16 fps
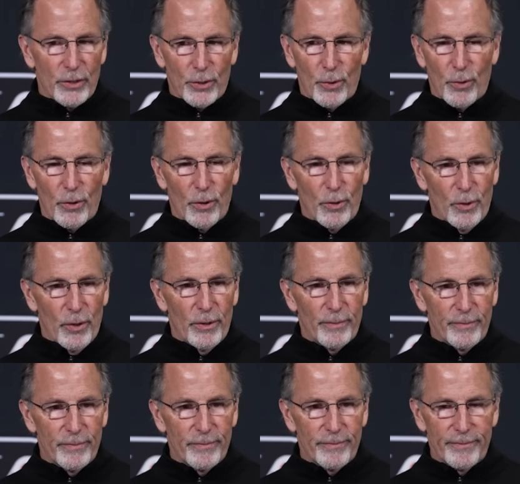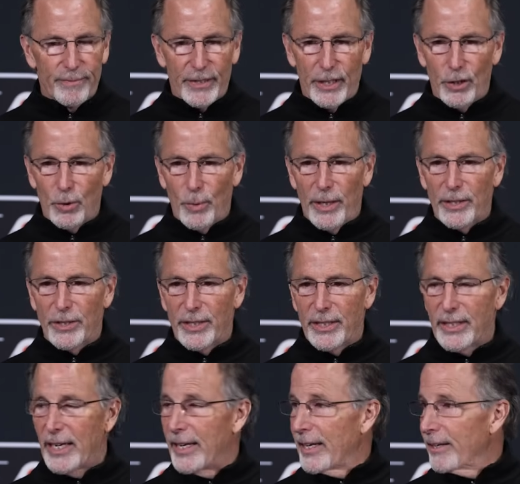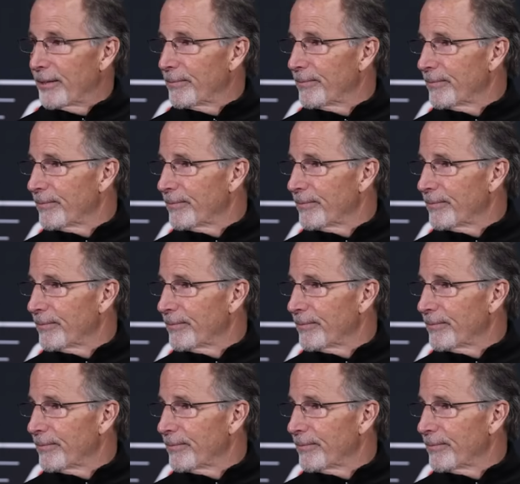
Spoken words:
score a goal. Did it twice to tie it.